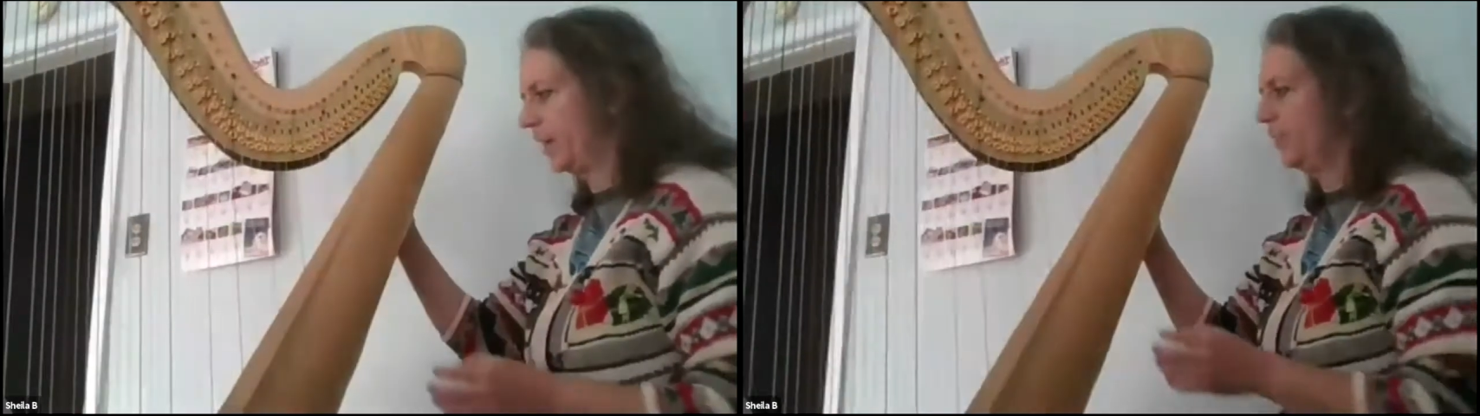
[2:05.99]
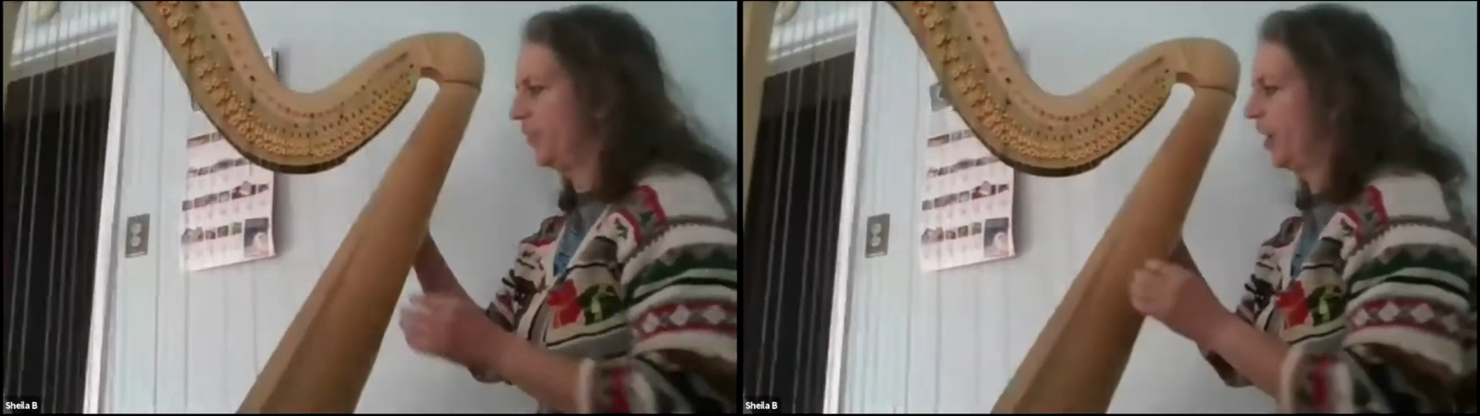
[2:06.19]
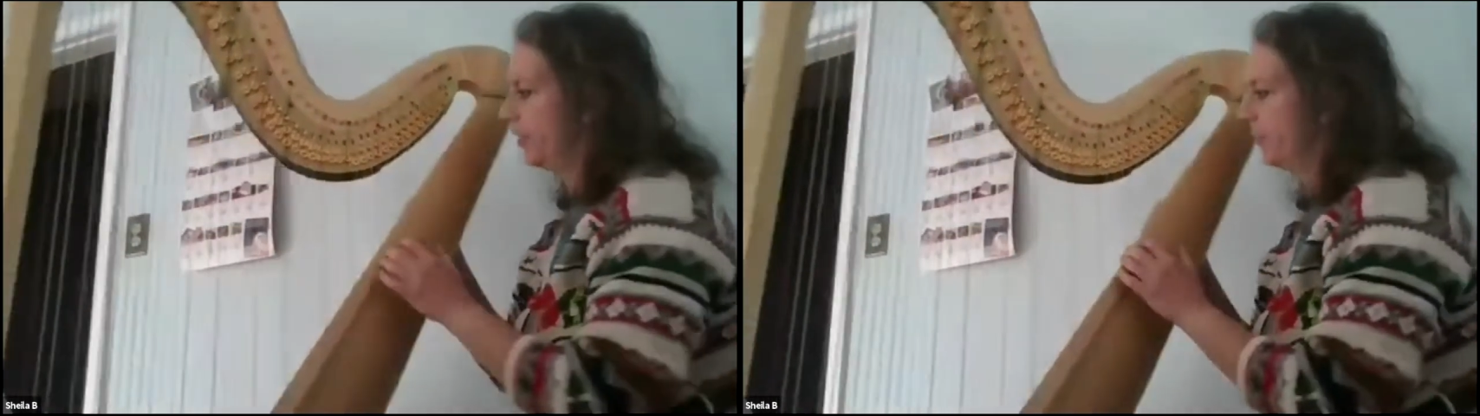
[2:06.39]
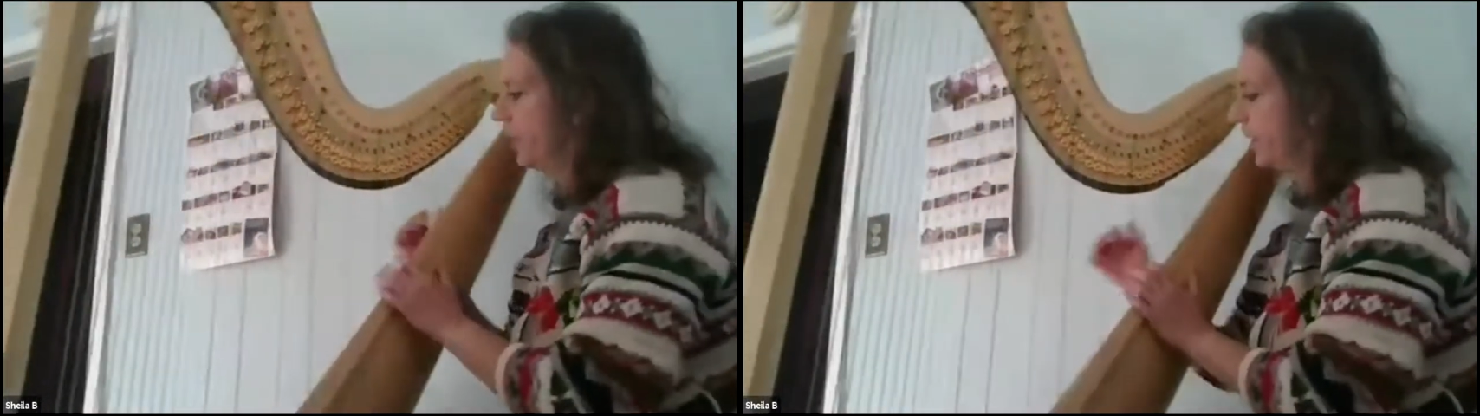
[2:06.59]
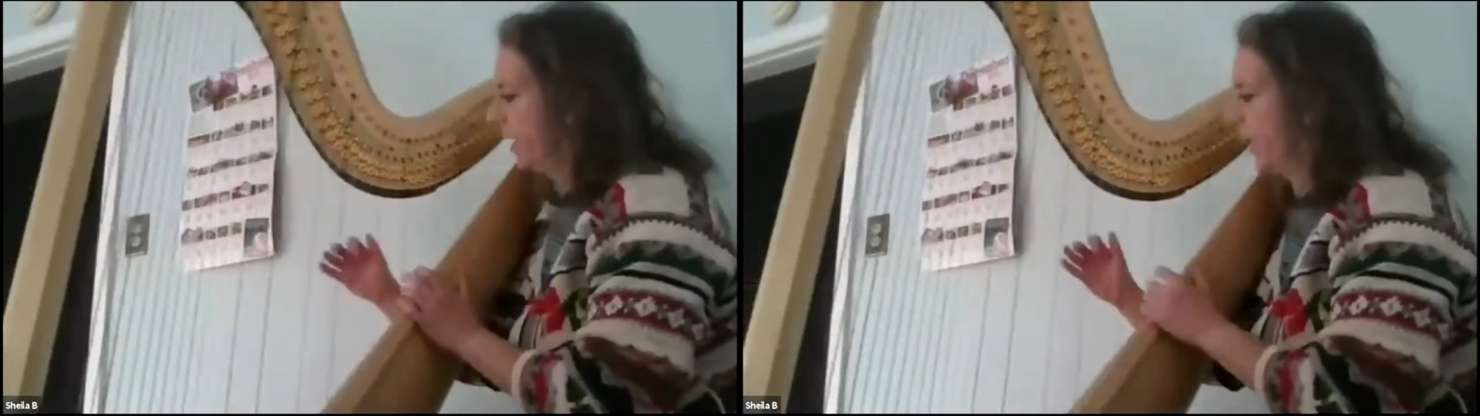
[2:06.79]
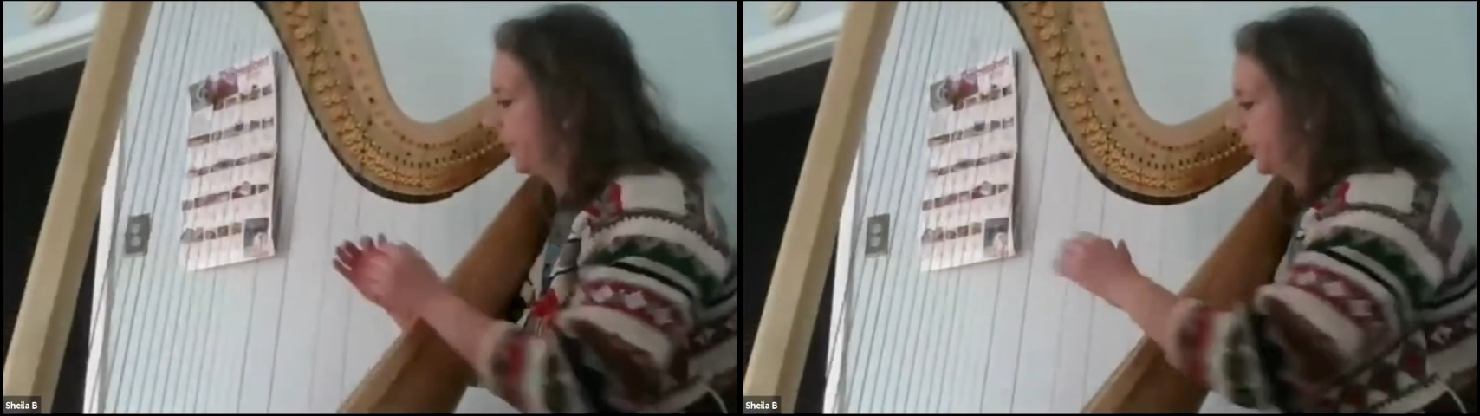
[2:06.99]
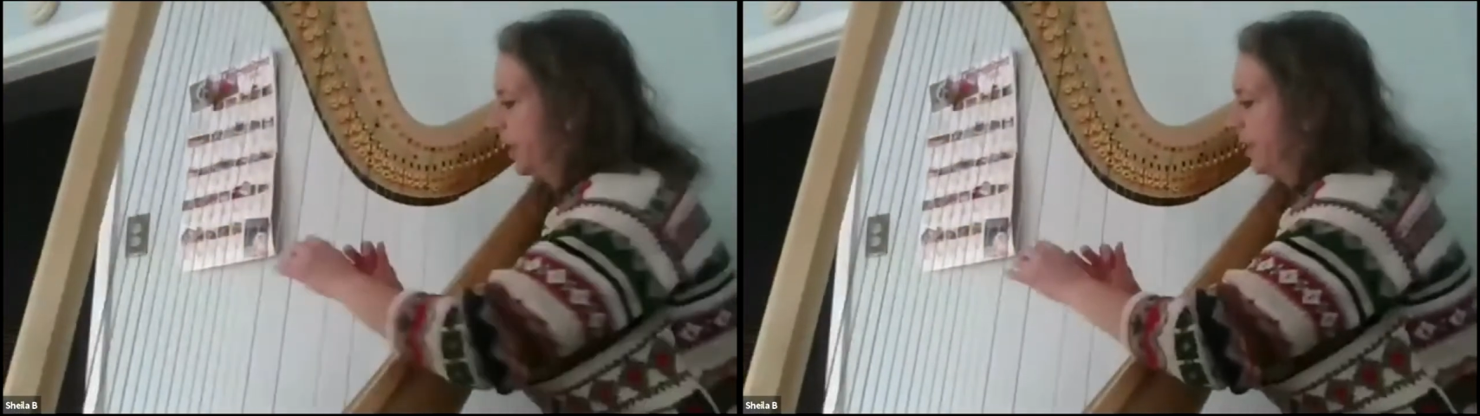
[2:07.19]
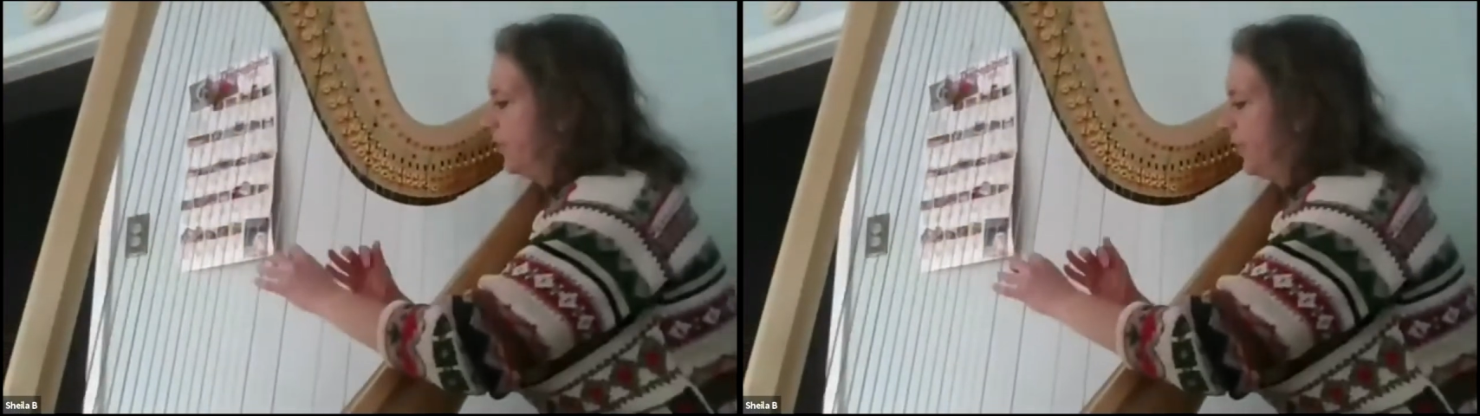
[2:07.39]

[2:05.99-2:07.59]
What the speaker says: instead of the cascading